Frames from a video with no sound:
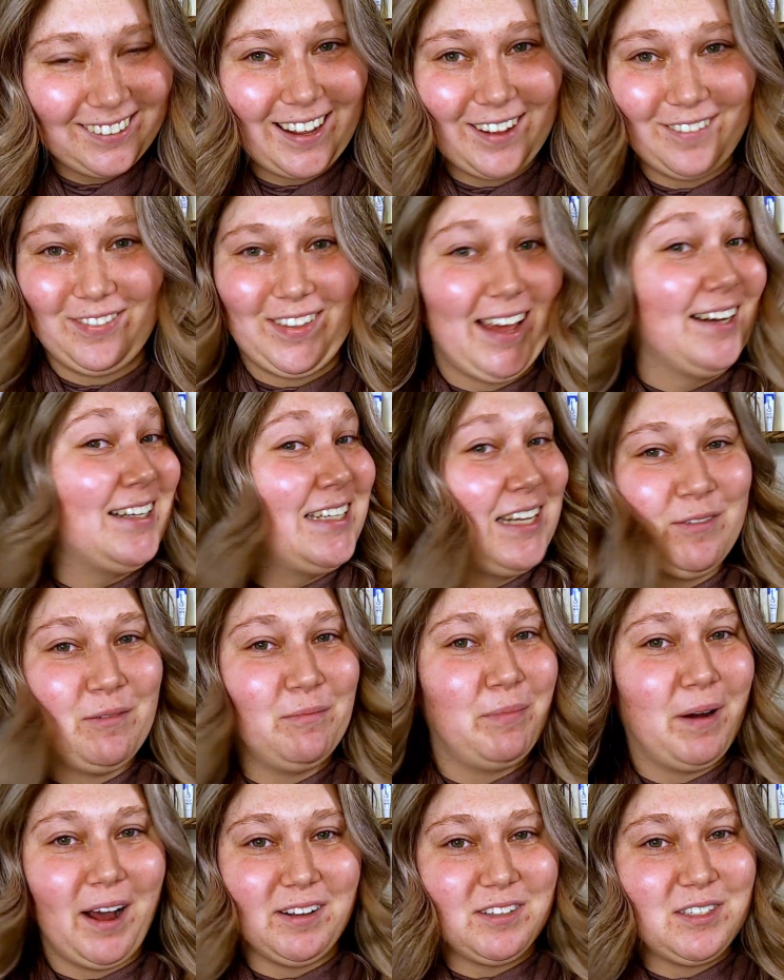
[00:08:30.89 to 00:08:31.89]
If that's
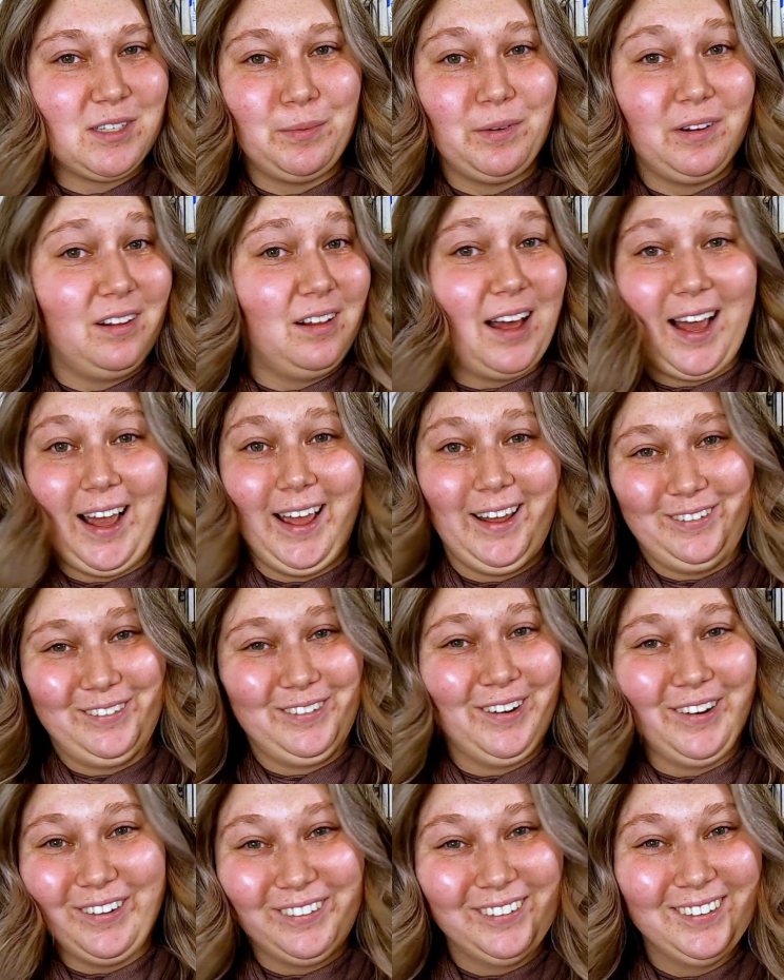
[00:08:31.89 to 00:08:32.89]
even possible, I don't
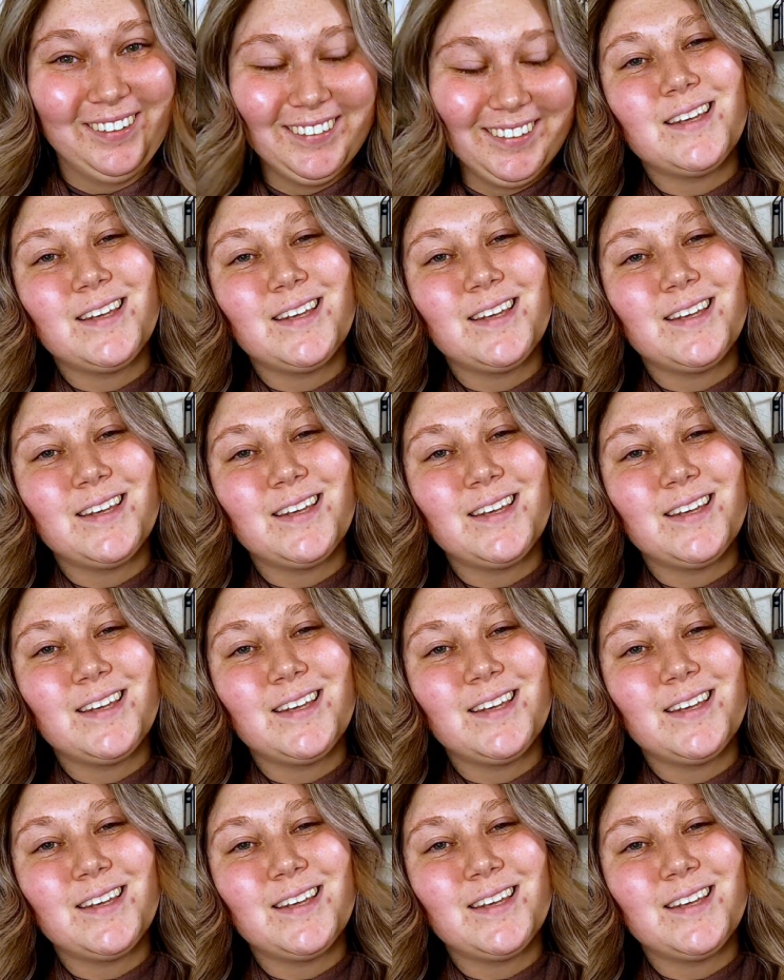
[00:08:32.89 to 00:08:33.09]
know.